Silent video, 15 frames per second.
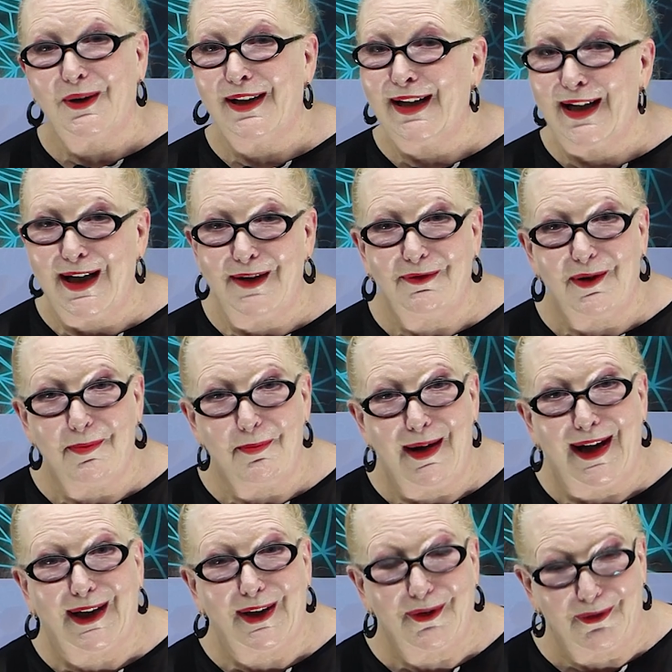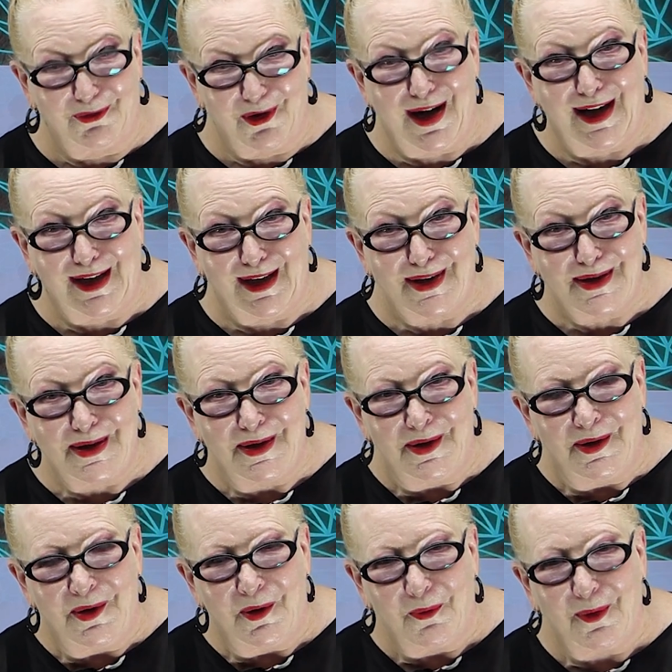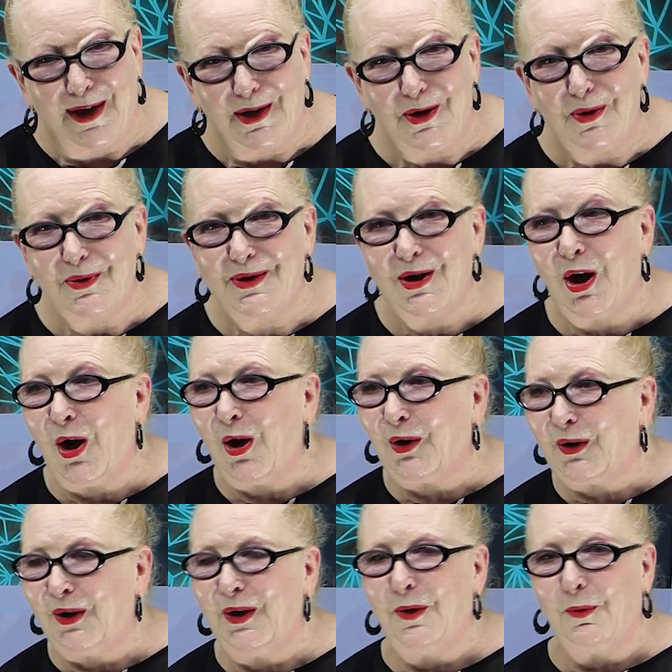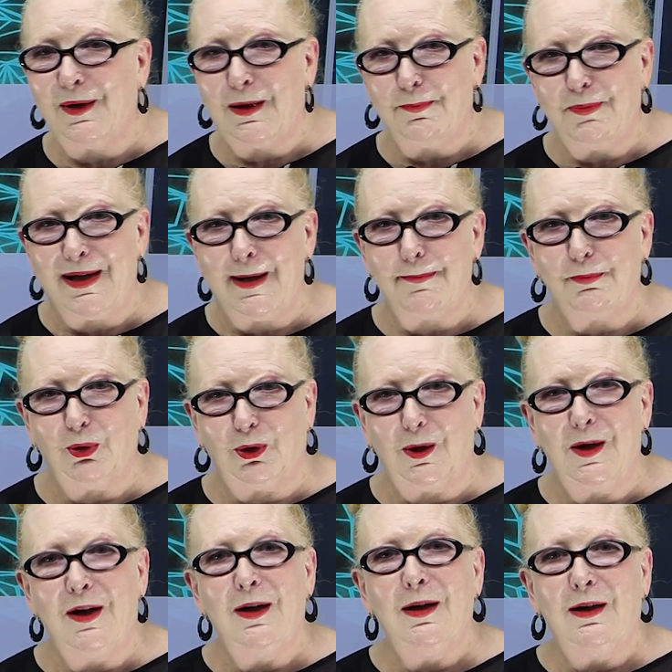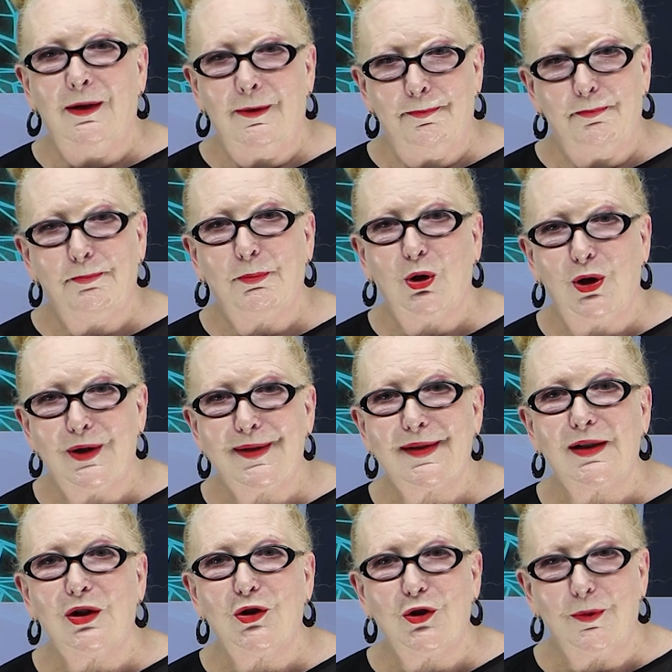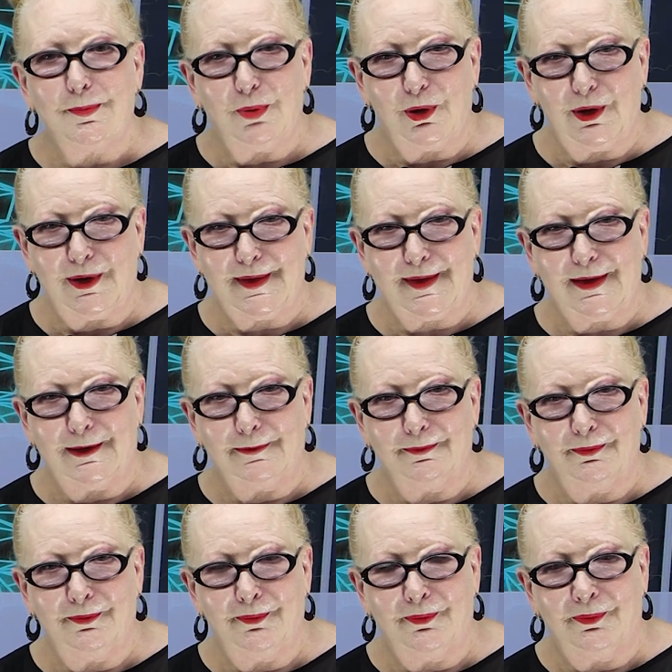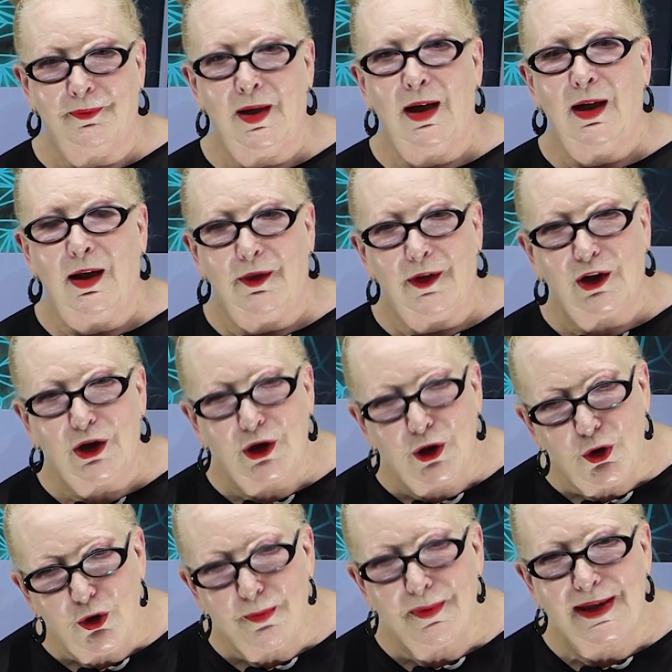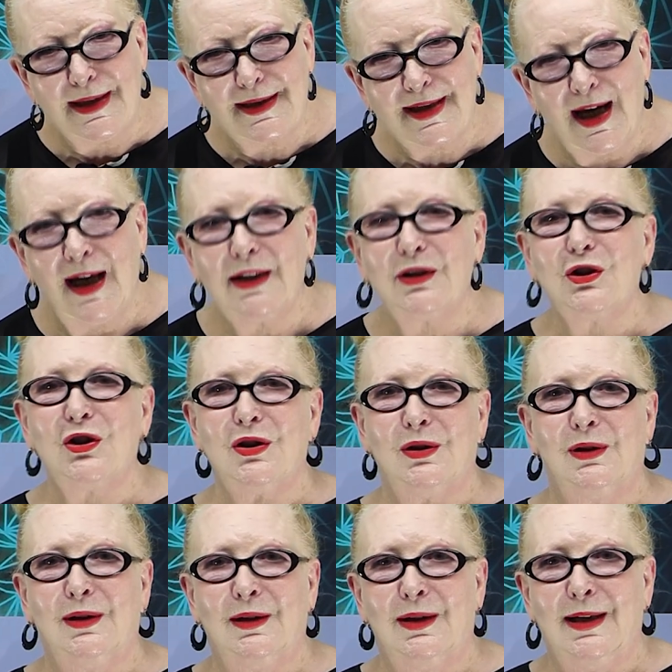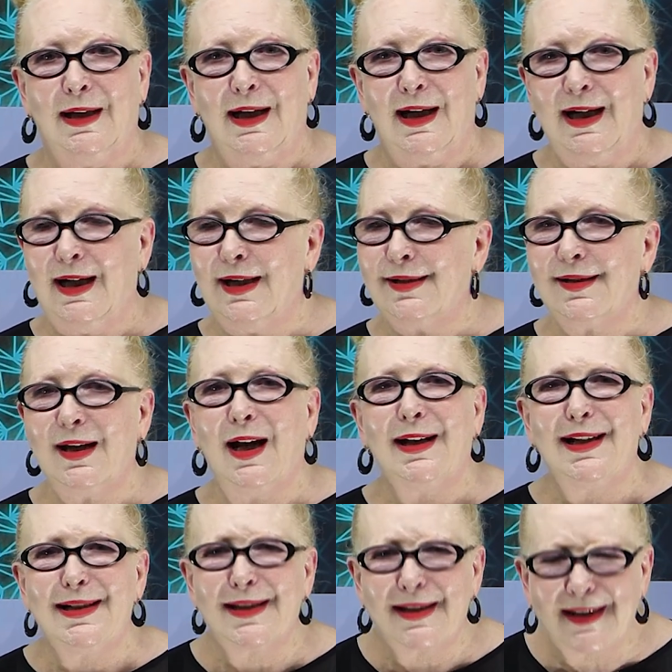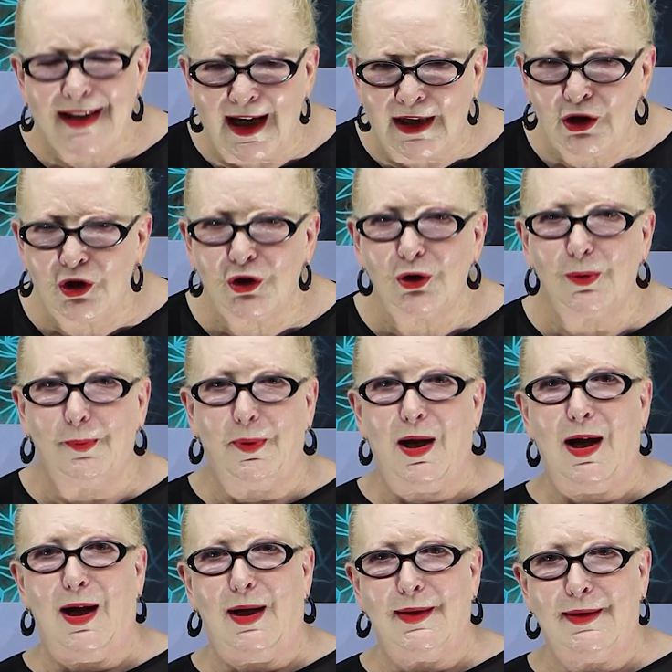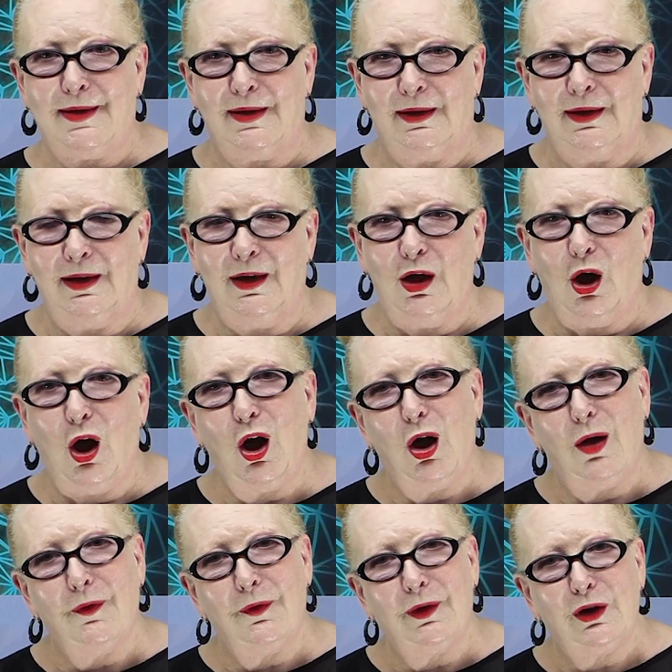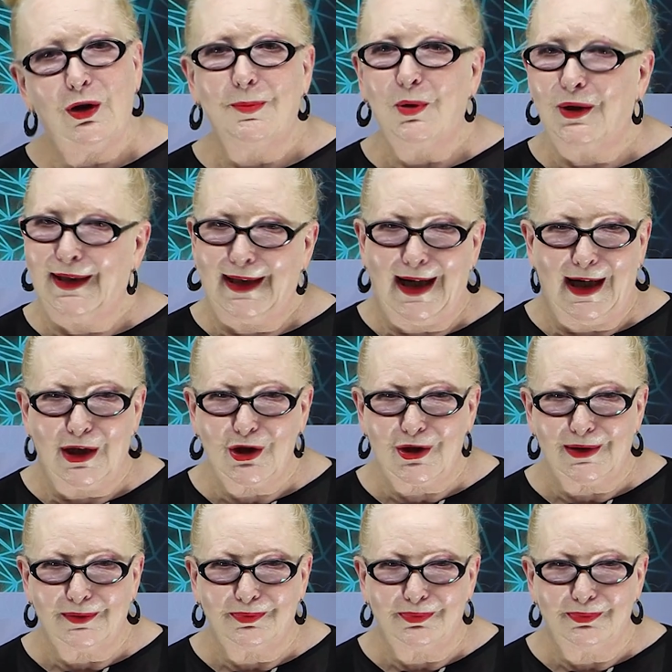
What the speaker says: can even make a friend when you talk with people, person to person. The human touch is an essential part of communication.